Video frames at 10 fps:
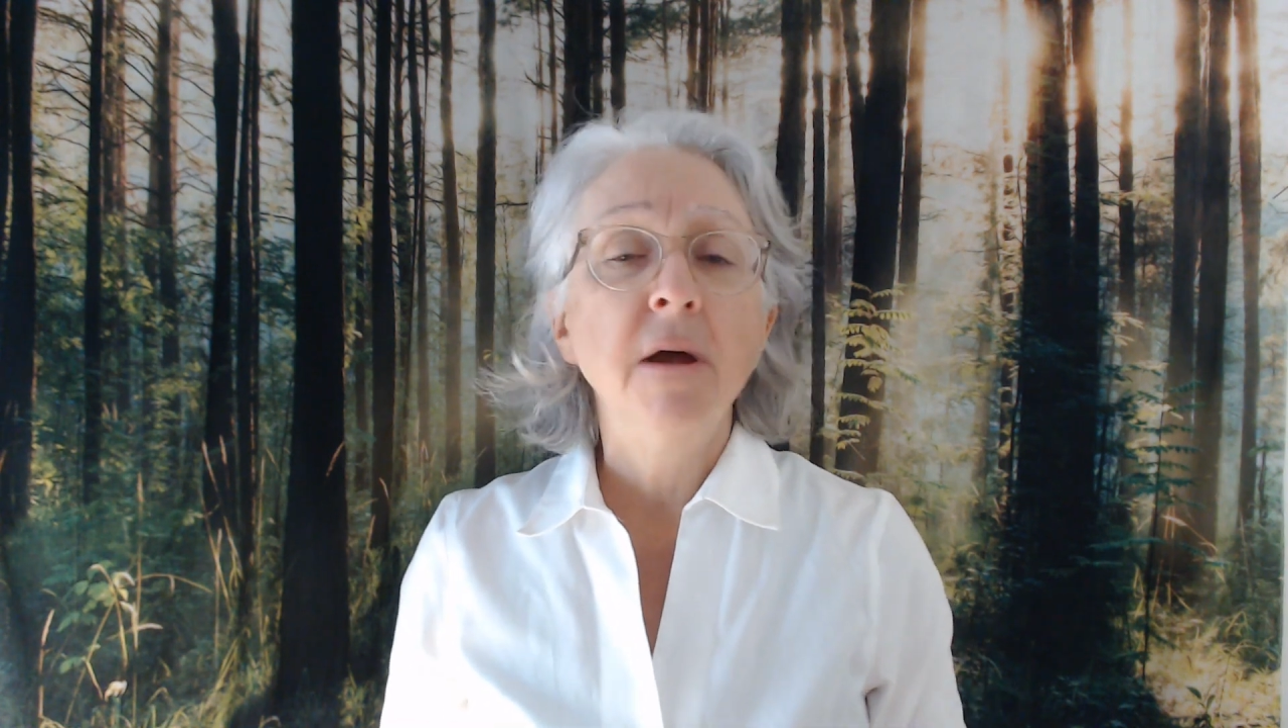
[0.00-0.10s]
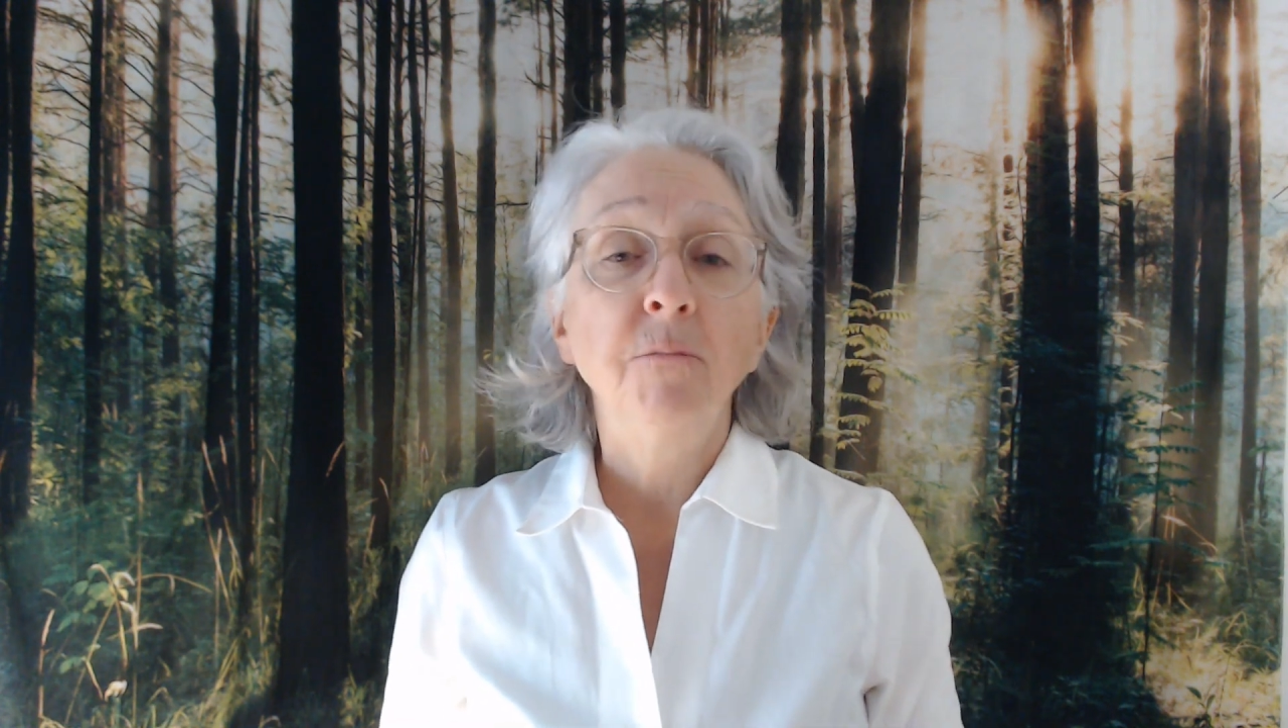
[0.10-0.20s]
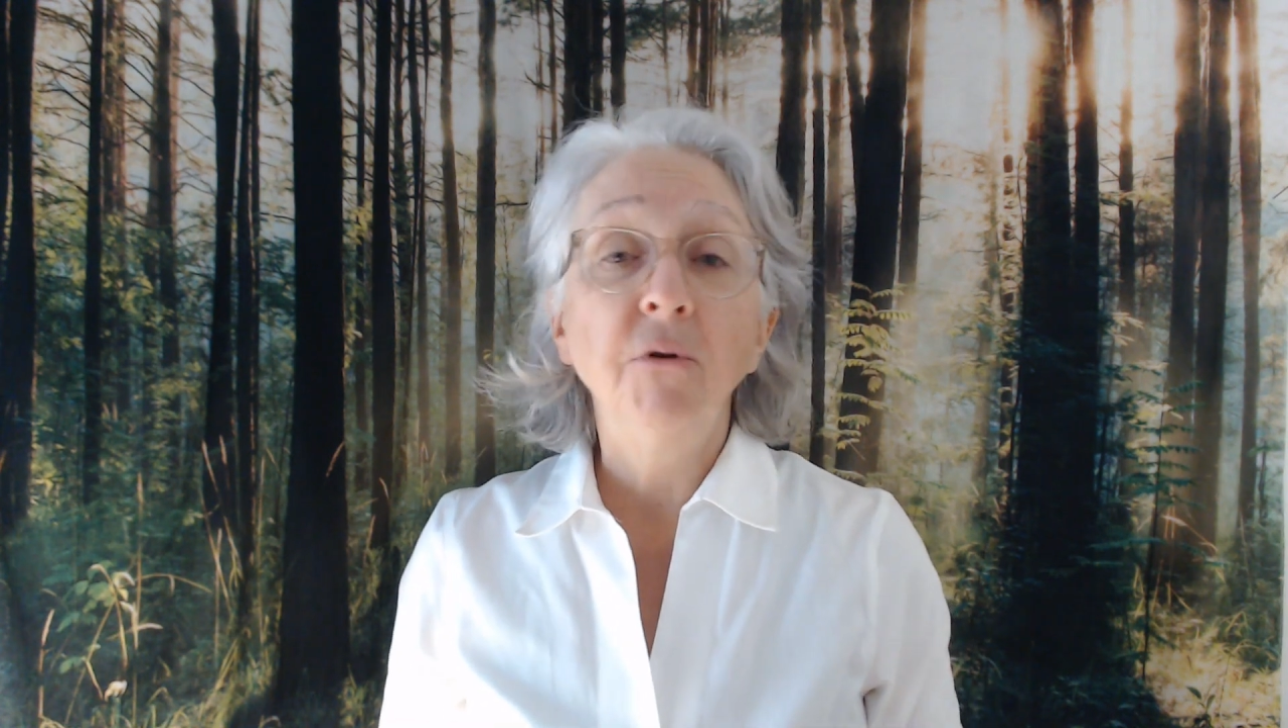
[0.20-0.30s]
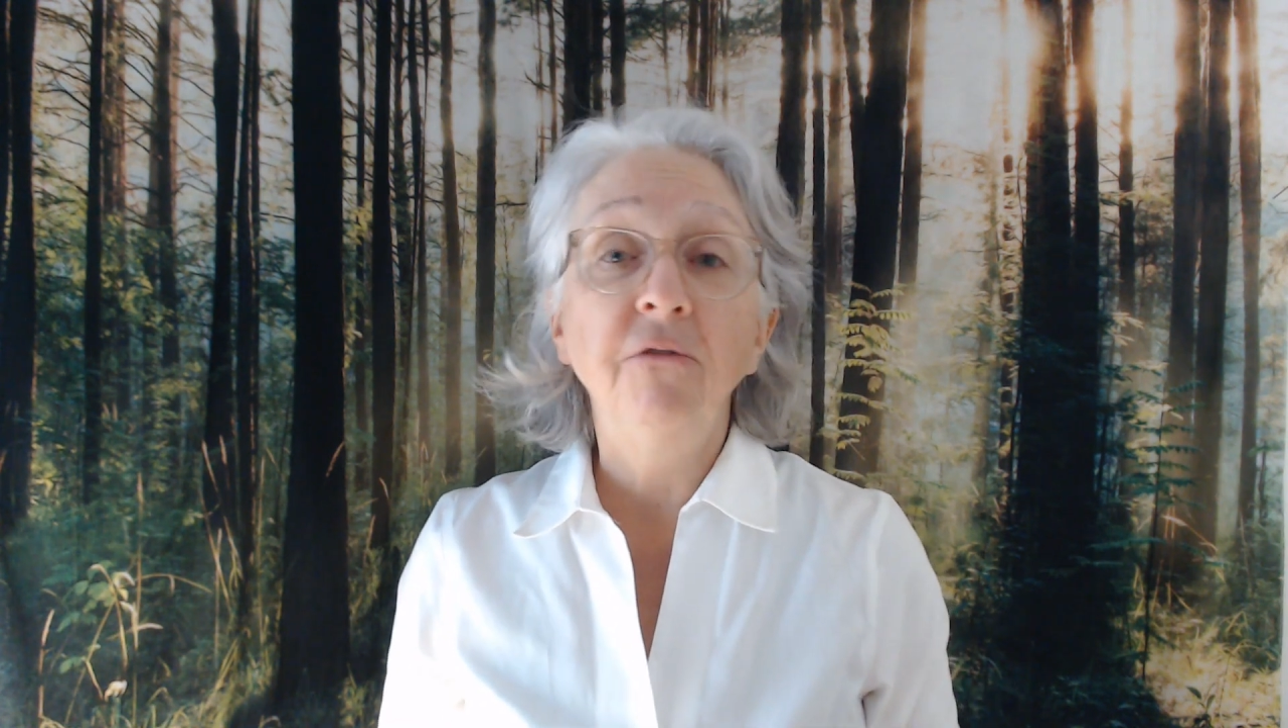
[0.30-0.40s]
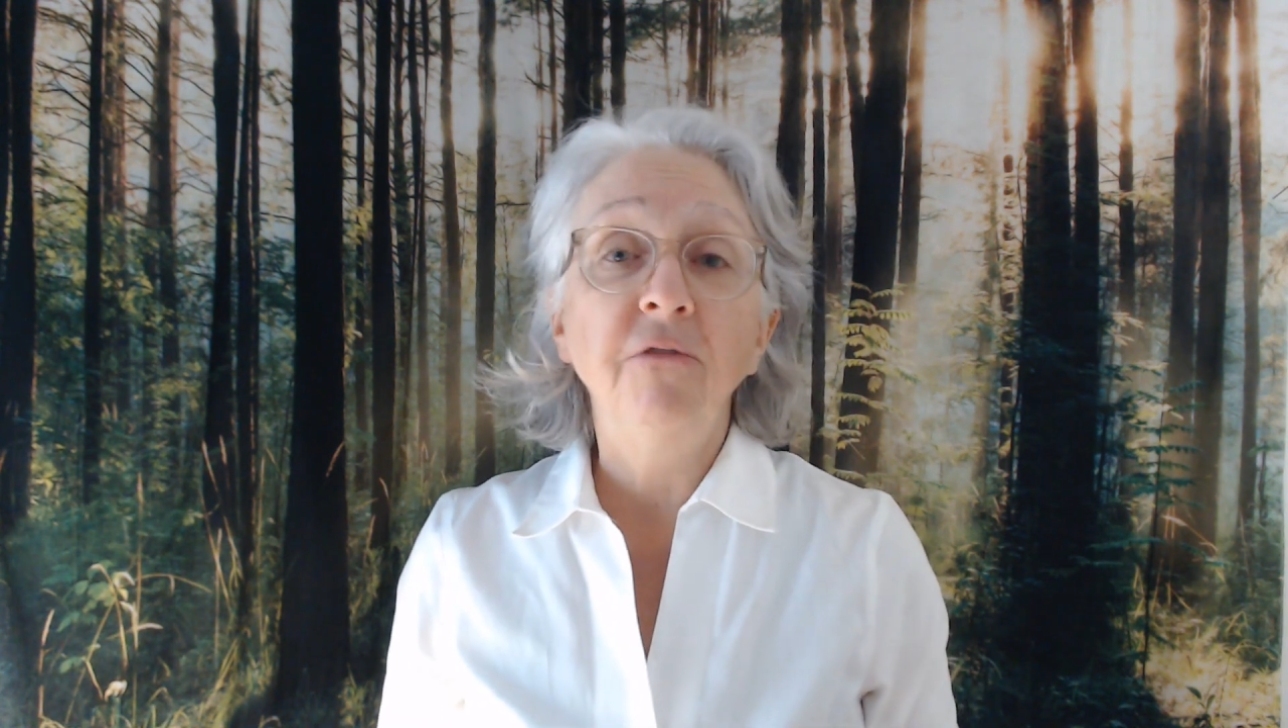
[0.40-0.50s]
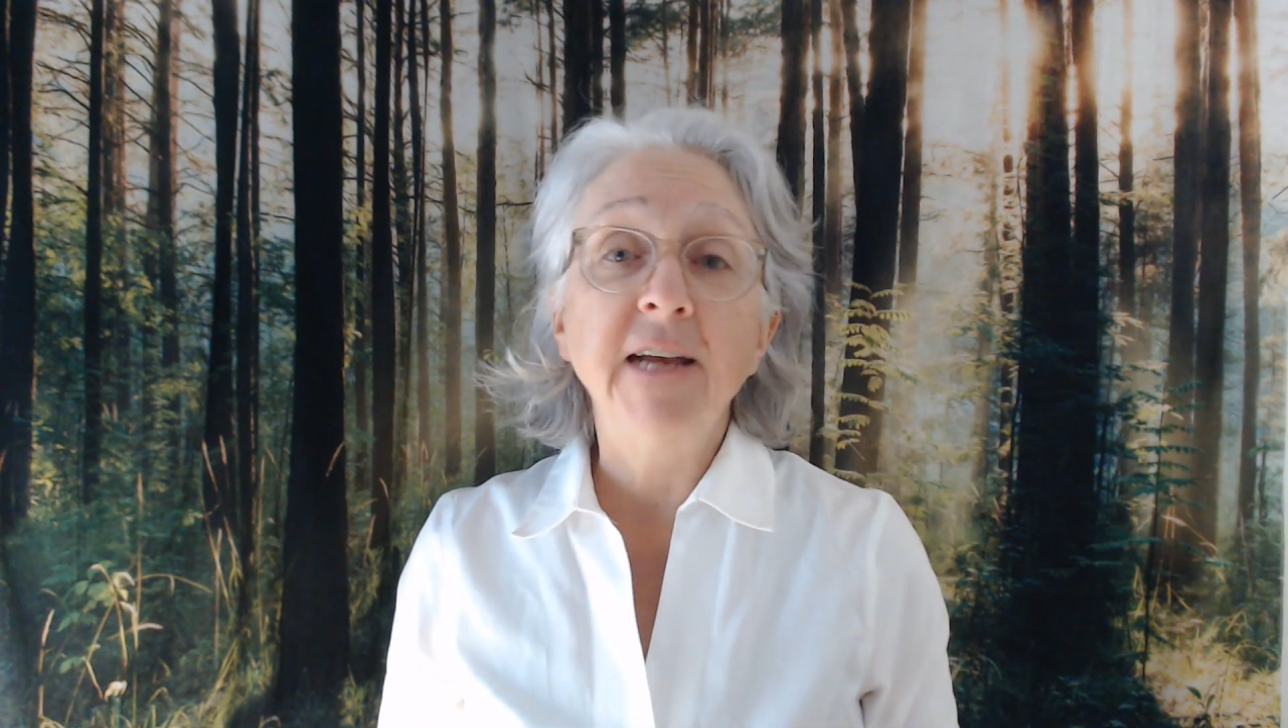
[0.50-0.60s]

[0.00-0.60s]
proof of